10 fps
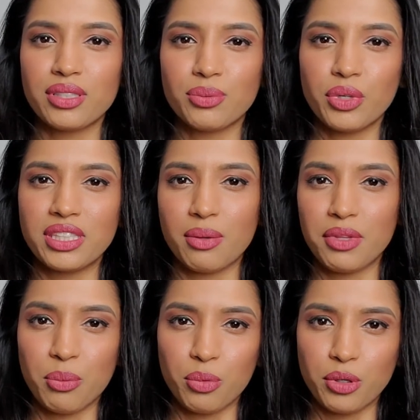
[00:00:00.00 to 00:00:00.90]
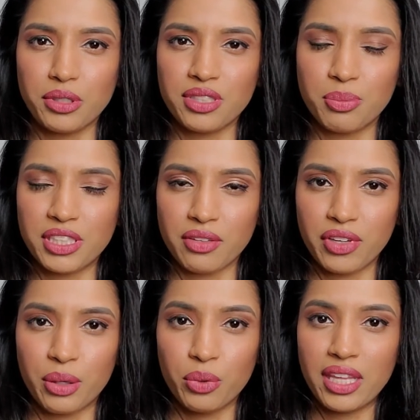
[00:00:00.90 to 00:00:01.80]
with something more
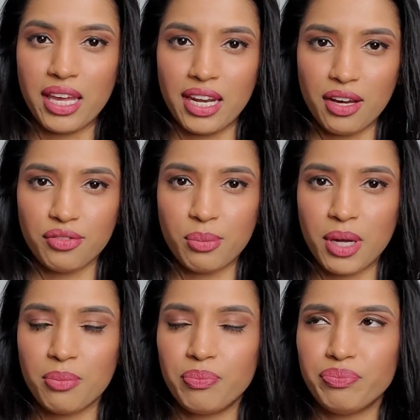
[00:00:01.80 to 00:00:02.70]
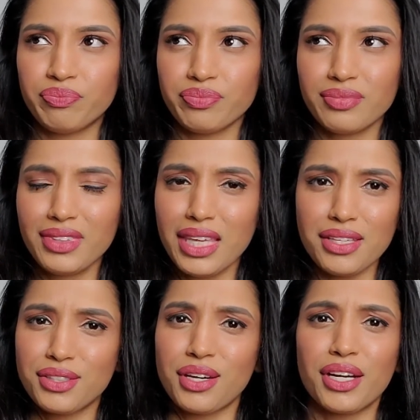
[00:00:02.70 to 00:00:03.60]
specific within FMM.
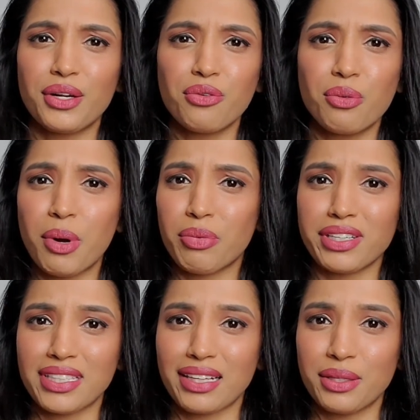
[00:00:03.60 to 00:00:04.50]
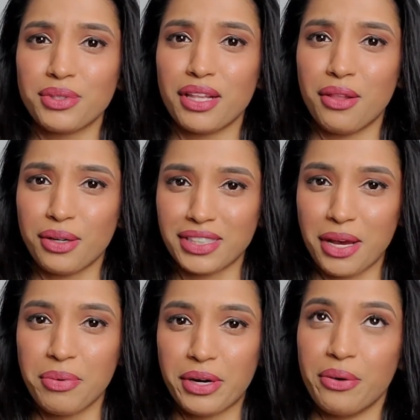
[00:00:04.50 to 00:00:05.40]
Sorry, I don't remember exactly. It was a long
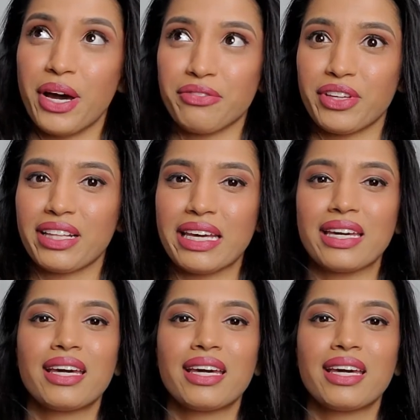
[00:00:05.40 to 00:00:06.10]
time ago, I feel like.